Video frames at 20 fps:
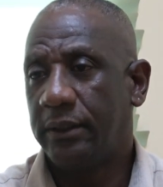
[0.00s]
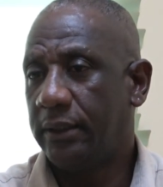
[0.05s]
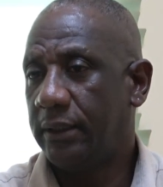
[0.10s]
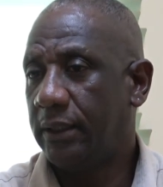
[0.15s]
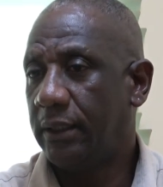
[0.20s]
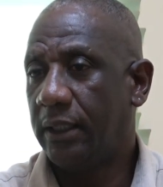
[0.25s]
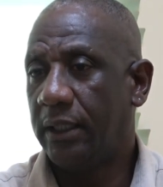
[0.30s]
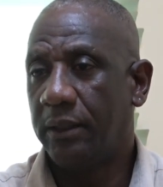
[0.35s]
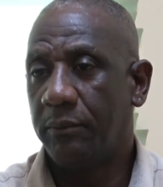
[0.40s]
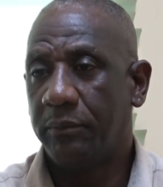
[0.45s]

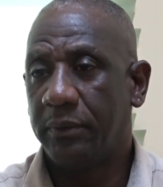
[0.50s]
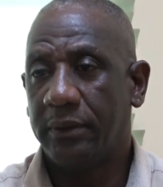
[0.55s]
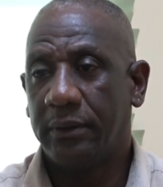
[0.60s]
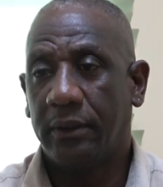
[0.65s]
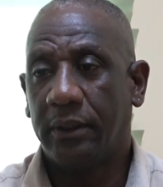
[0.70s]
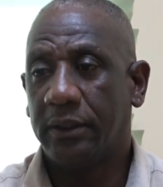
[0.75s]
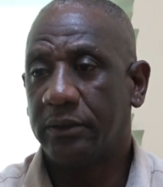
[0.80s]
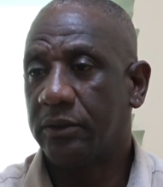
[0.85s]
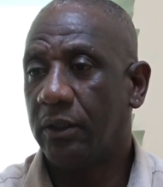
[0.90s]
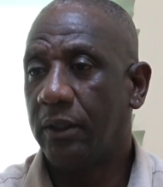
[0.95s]

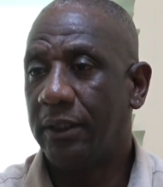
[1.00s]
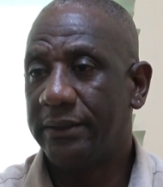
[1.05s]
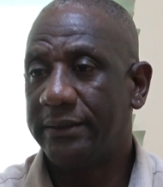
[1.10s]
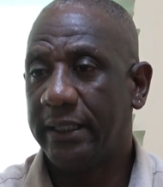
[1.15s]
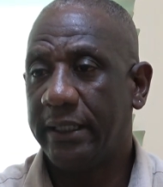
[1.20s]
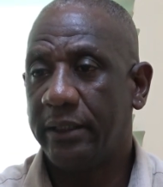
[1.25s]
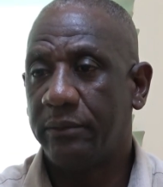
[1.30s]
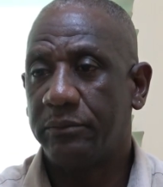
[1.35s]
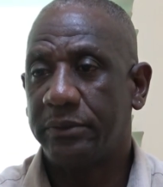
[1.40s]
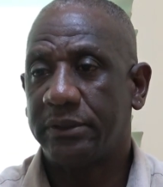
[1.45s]
at all
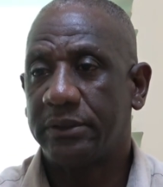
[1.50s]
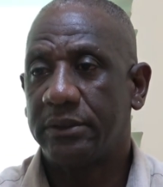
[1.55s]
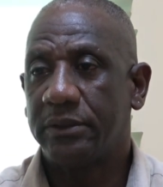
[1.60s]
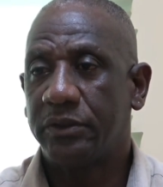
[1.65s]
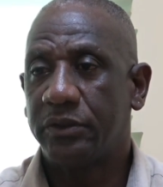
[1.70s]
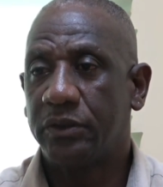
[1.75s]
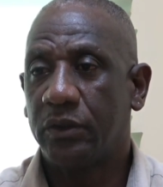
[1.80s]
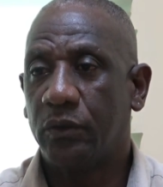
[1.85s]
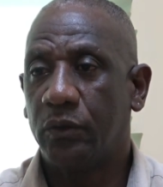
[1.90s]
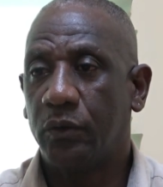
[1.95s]
times.
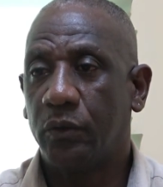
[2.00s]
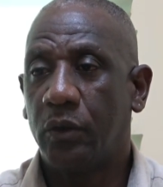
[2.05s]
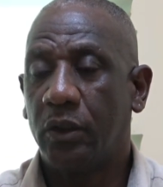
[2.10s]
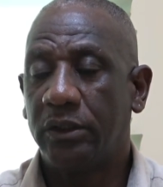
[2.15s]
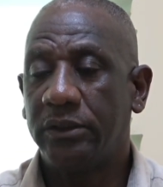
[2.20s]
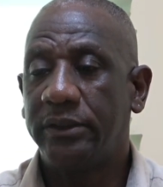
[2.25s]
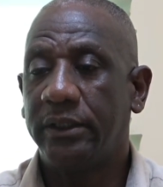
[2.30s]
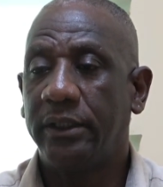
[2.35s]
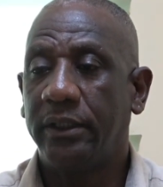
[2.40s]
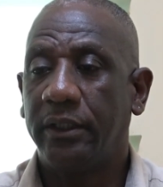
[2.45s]
So
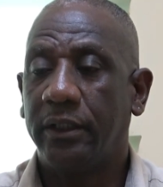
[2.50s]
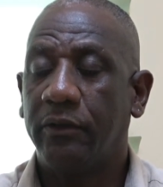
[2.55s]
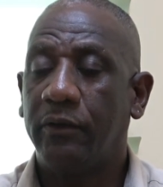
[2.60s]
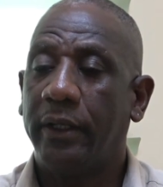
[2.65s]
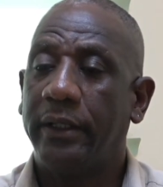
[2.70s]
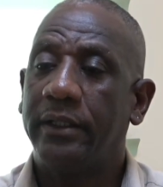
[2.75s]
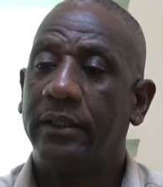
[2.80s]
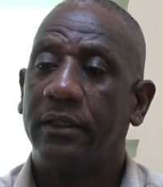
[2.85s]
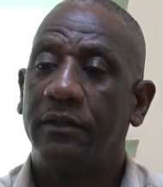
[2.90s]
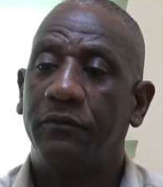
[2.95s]
hunting in the
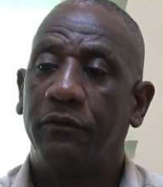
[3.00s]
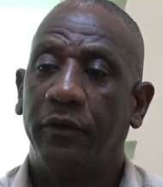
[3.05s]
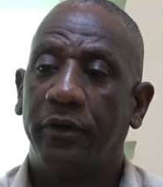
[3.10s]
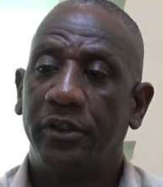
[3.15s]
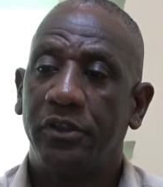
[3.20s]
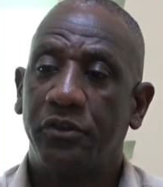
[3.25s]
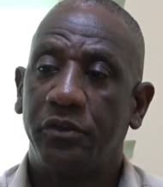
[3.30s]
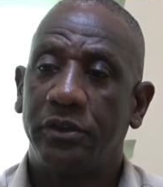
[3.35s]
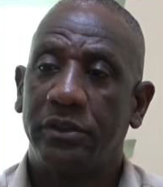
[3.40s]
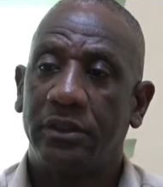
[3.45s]
Grenadian
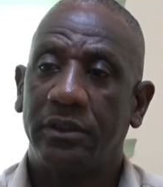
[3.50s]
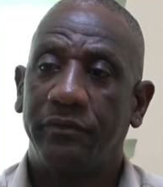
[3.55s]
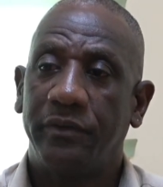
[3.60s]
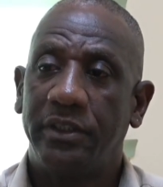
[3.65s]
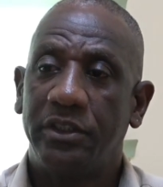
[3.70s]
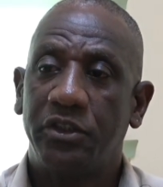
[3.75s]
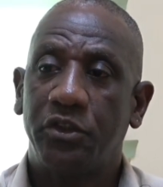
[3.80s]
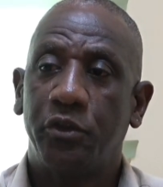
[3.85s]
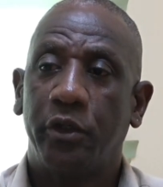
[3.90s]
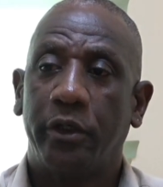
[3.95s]
Forest Reserve
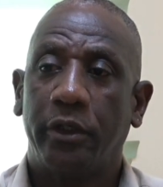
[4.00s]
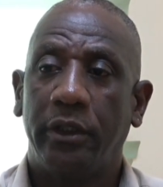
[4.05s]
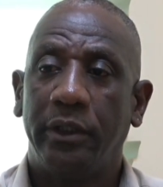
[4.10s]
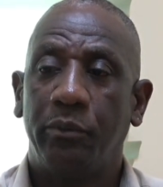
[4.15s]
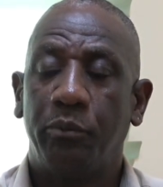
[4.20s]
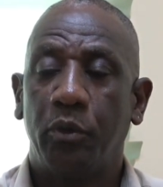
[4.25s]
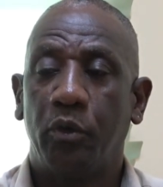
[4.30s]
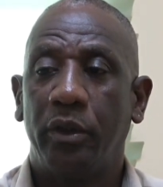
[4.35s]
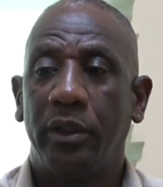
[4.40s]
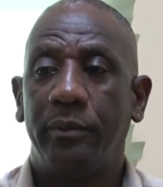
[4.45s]
is strictly
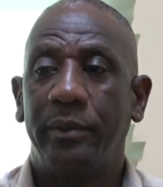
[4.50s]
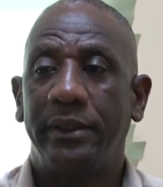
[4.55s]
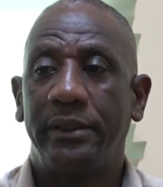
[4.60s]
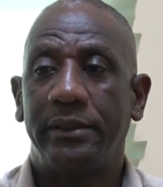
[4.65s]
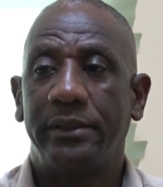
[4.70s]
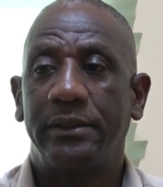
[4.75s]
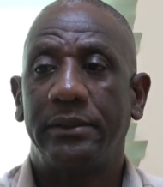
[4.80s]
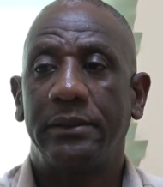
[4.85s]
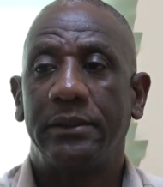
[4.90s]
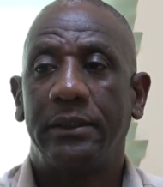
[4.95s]

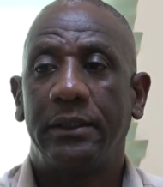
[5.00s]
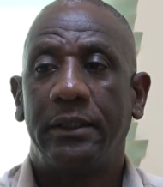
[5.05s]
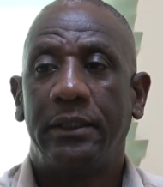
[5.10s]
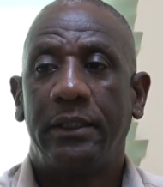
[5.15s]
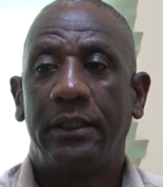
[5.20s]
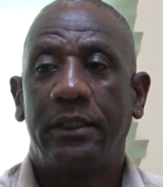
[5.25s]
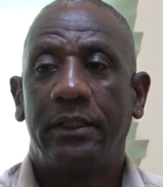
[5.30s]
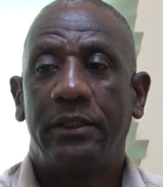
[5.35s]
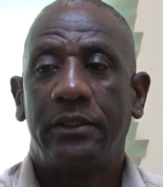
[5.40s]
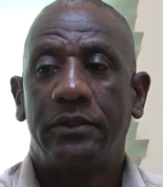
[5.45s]
prohibited.
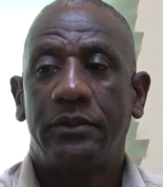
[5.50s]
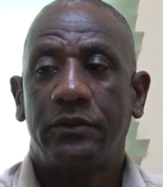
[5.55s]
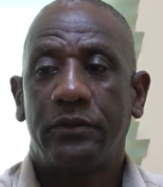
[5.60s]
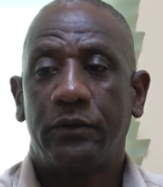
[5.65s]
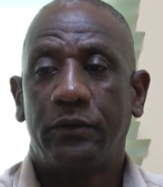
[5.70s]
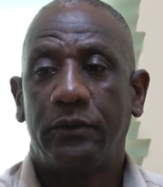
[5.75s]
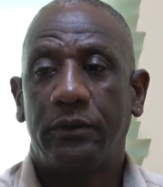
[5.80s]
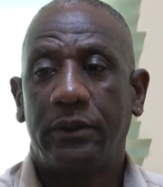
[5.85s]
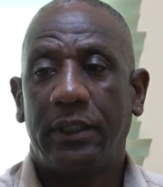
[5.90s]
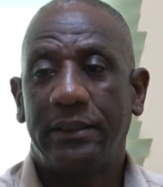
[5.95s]

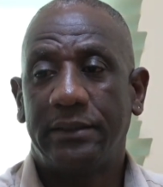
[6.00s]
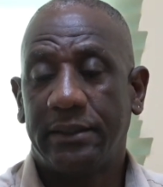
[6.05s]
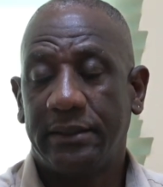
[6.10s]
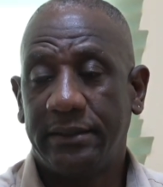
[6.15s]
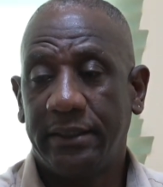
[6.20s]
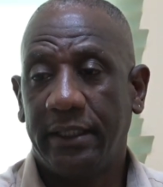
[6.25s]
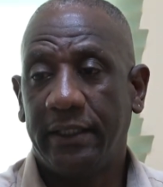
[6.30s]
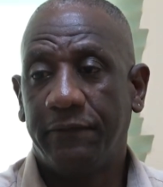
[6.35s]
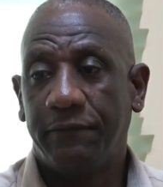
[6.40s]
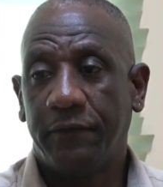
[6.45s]
So as I
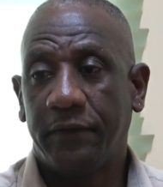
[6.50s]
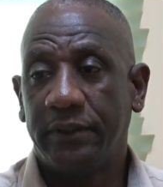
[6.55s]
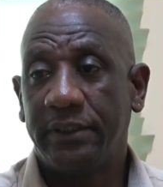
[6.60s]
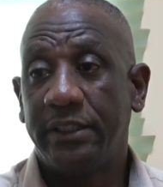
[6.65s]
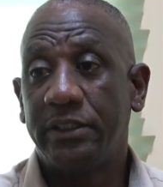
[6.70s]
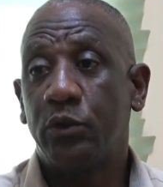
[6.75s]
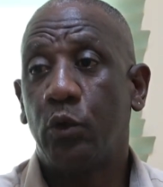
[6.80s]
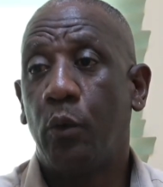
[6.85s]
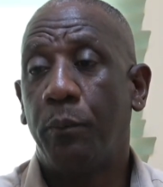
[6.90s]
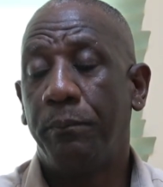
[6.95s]
said, for
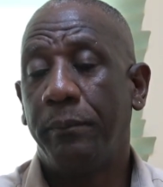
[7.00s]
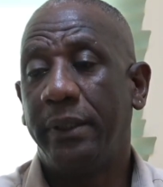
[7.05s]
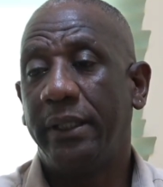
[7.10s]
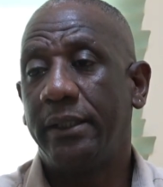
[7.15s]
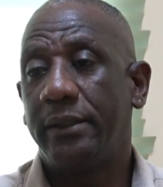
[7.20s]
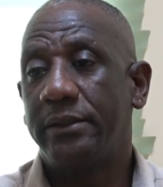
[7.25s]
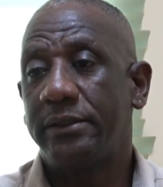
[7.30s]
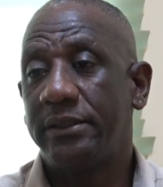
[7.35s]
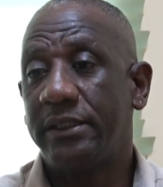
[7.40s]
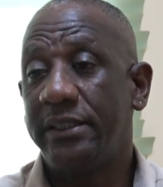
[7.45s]
this
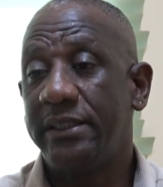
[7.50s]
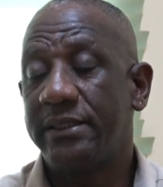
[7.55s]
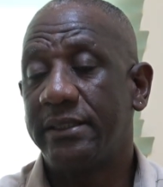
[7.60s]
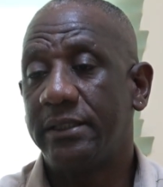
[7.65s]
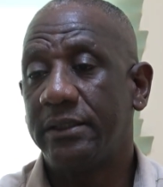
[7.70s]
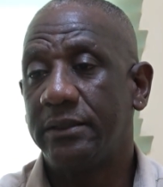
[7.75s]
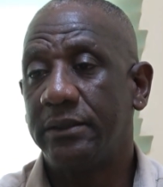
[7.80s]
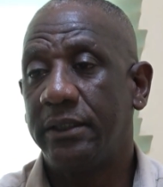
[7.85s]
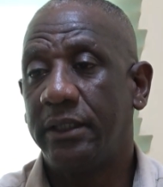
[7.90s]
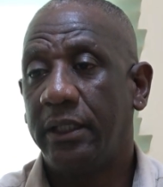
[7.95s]
opening
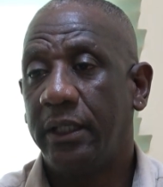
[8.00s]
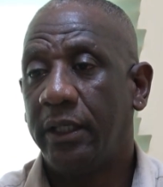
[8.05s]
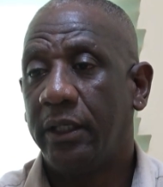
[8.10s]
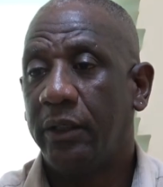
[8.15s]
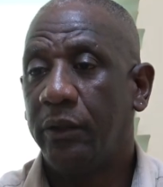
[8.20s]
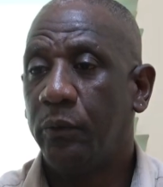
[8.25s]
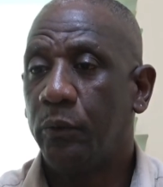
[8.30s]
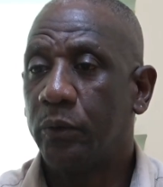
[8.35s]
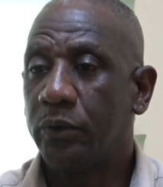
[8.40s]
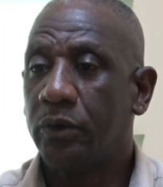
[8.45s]
season,
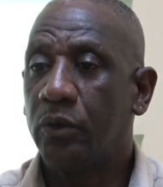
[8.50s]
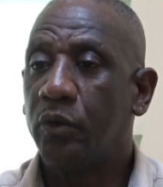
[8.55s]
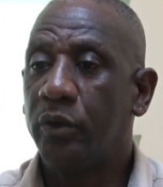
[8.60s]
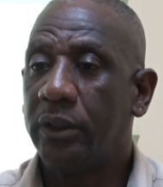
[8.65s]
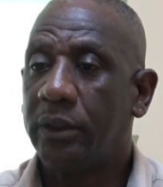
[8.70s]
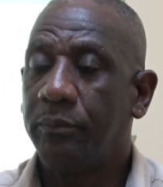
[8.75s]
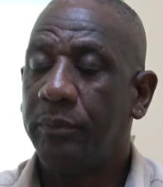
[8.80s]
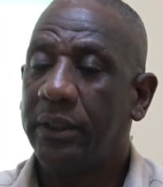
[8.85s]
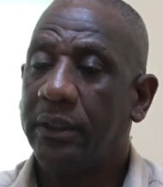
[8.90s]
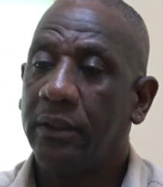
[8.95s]
you will
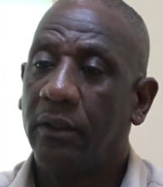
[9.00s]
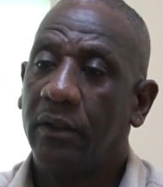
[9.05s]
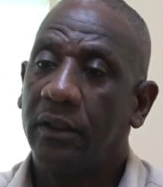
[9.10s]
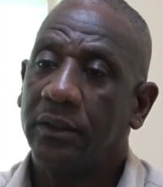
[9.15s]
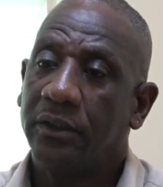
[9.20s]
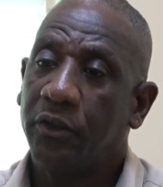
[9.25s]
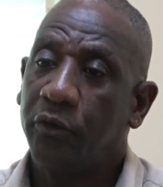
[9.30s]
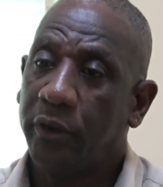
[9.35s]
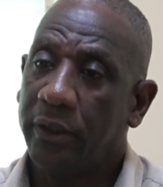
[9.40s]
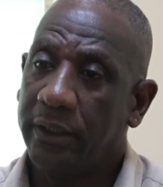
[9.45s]
only be
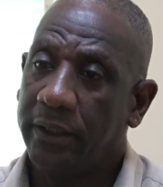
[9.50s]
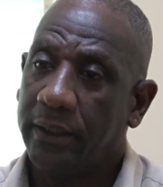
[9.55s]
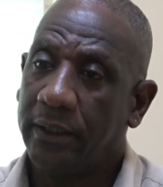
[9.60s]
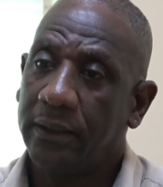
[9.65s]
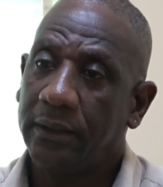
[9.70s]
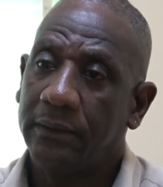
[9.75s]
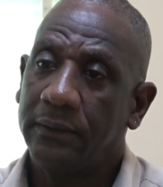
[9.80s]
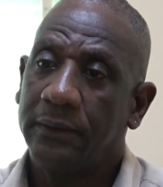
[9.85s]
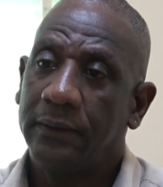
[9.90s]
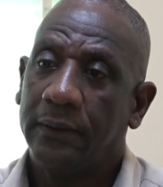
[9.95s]
on
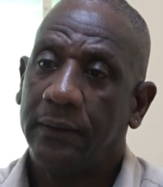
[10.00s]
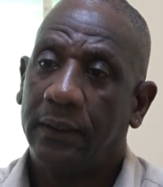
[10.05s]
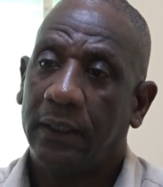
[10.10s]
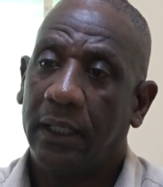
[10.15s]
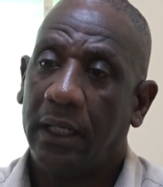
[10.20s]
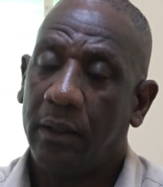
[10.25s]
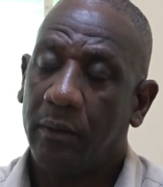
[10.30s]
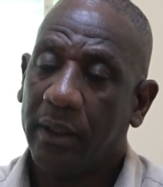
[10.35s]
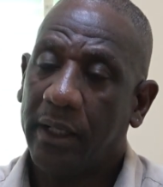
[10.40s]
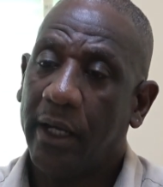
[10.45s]
Grenada.
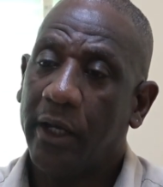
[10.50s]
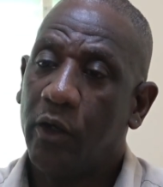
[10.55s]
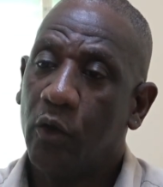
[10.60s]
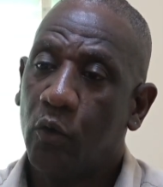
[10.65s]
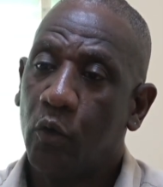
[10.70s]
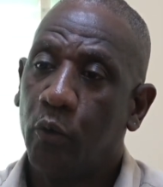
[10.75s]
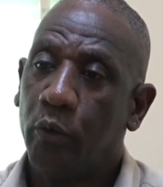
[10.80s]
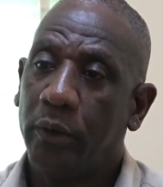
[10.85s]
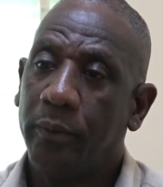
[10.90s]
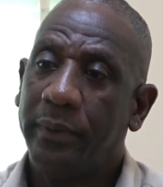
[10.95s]

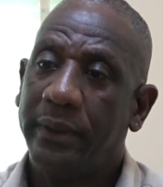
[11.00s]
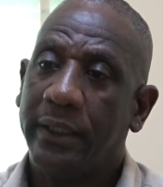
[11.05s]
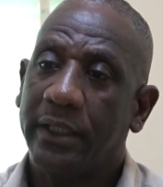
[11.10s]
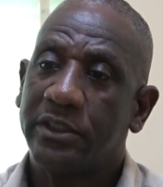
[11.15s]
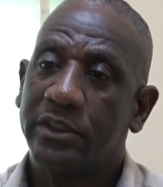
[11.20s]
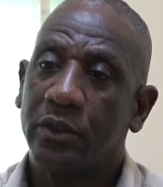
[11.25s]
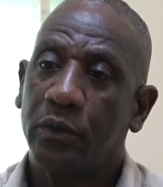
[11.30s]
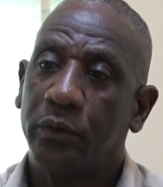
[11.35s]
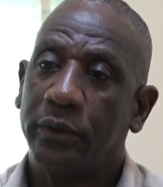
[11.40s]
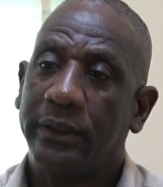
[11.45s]
Carriacou would be
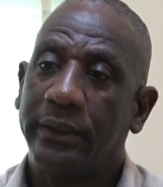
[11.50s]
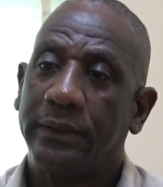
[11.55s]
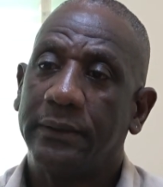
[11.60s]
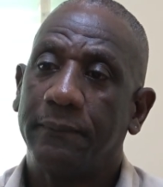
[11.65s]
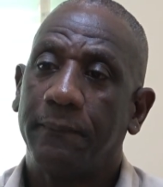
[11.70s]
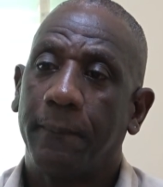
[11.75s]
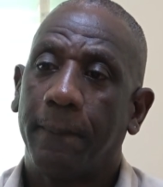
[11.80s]
excluded.